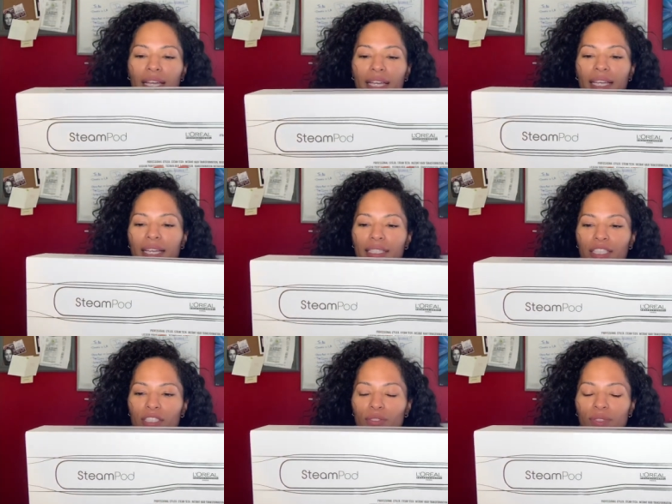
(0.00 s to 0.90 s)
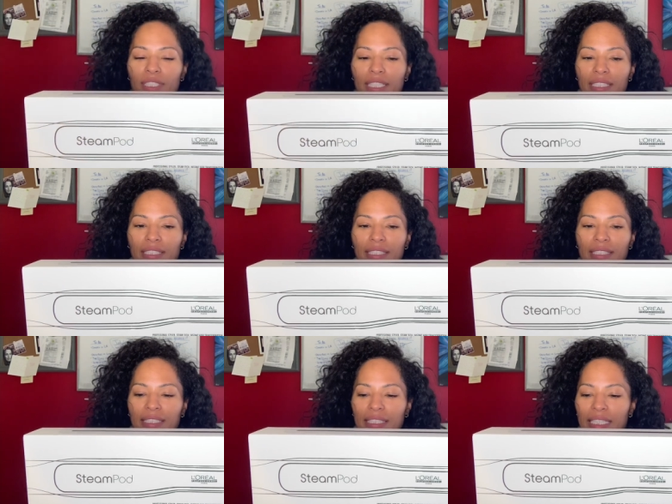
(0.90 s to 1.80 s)
it uses
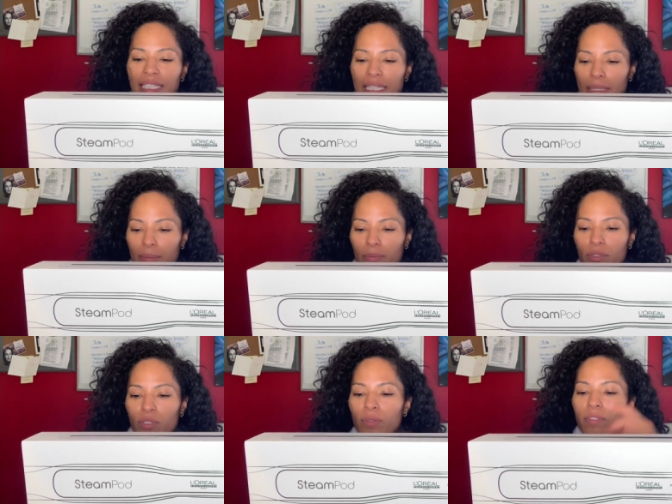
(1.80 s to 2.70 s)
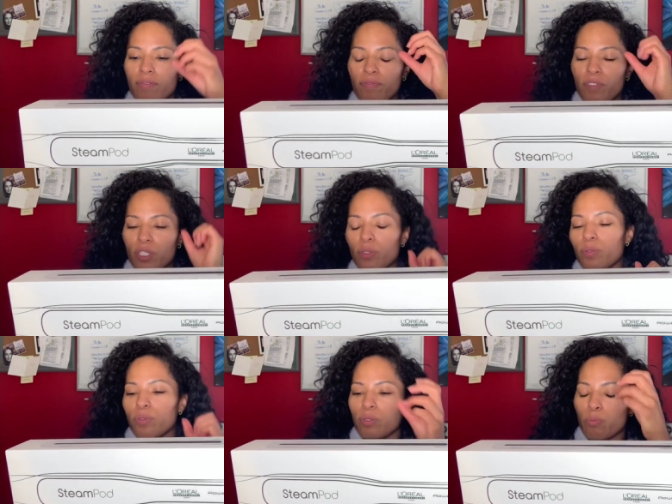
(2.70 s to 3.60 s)
steam to
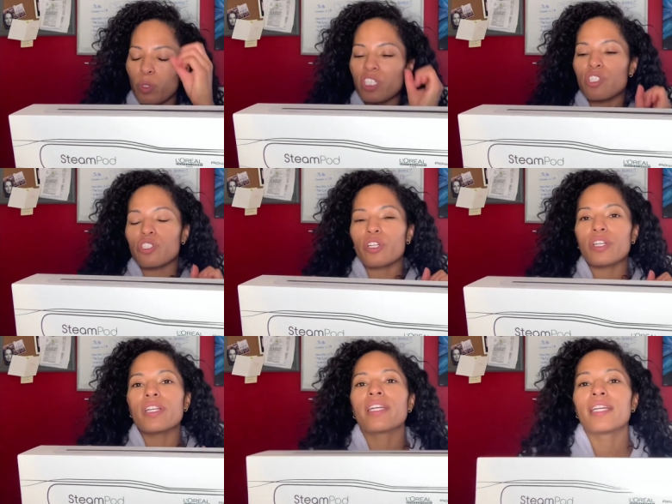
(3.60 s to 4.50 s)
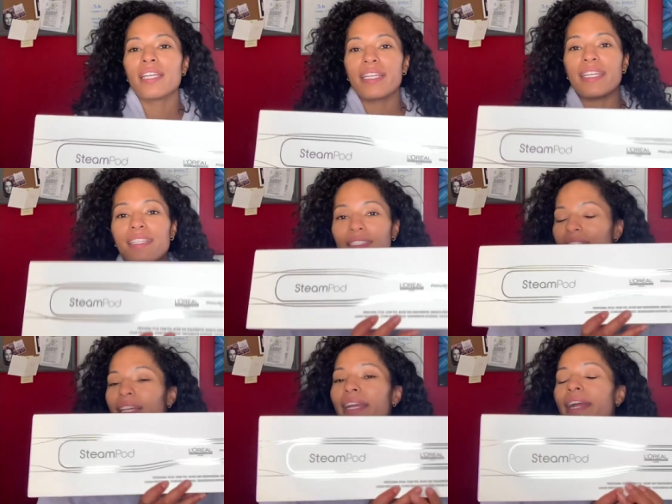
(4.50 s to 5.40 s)
infuse moisture into
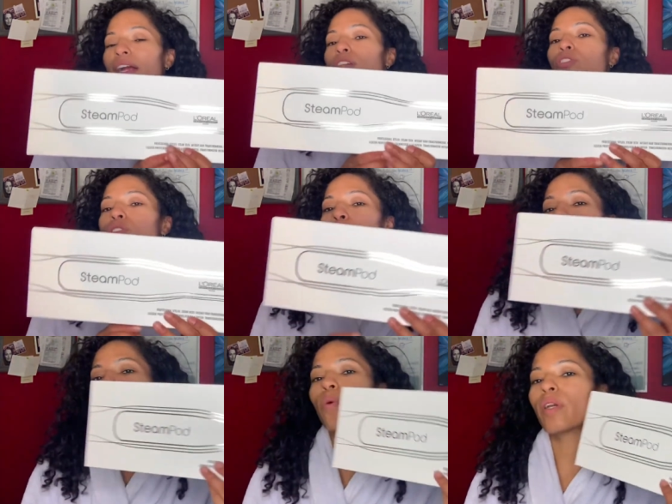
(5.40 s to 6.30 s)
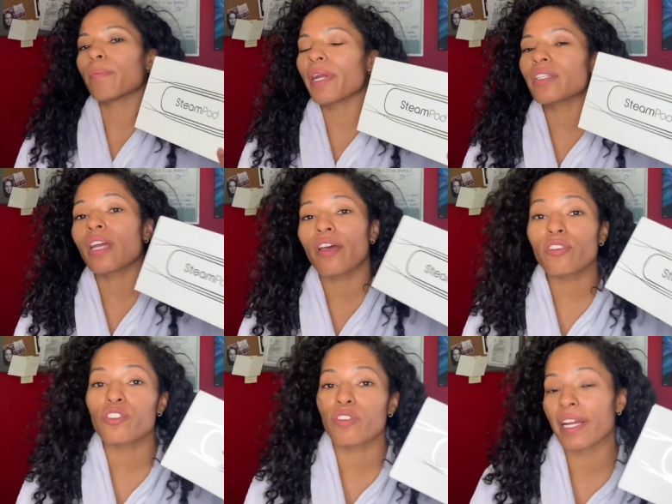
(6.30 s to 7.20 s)
the hair. So compared to
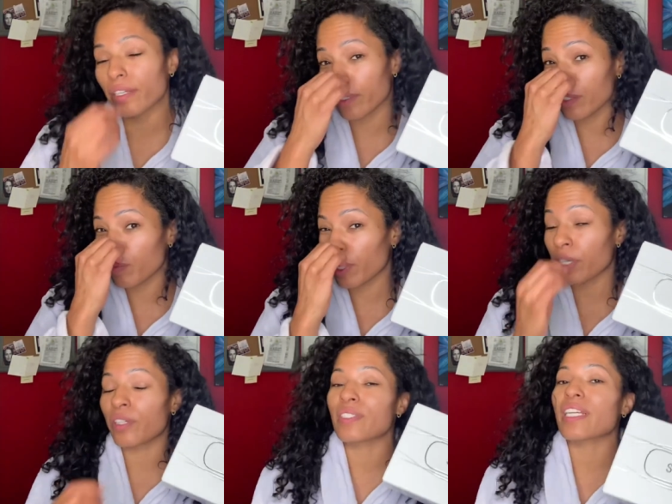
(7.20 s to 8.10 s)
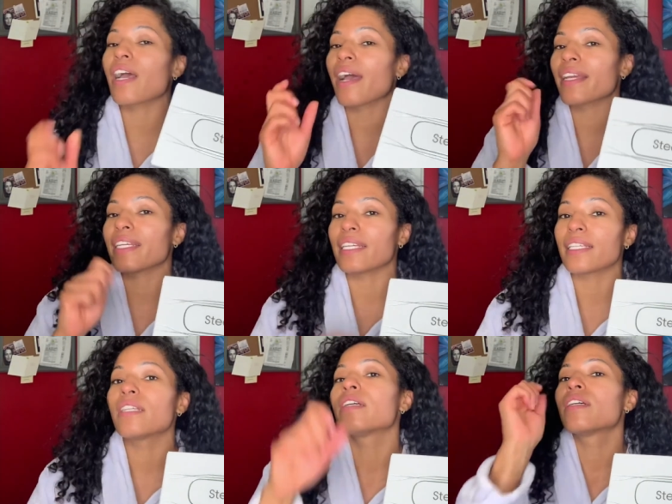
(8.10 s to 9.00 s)
other straighteners where you're using high
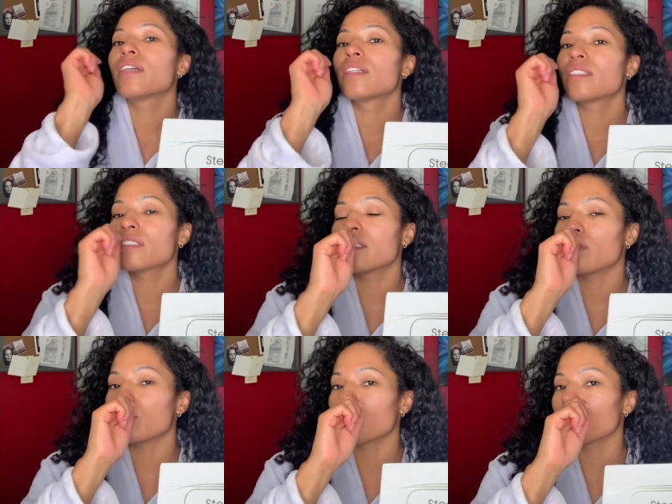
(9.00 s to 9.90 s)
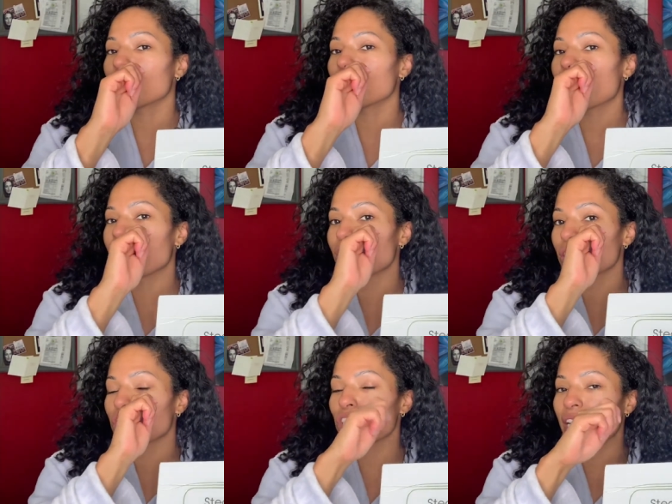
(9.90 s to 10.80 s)
heat, to
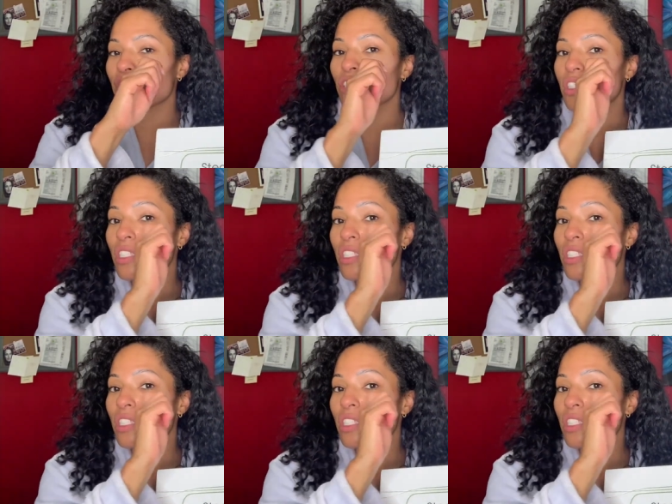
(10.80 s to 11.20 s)
change the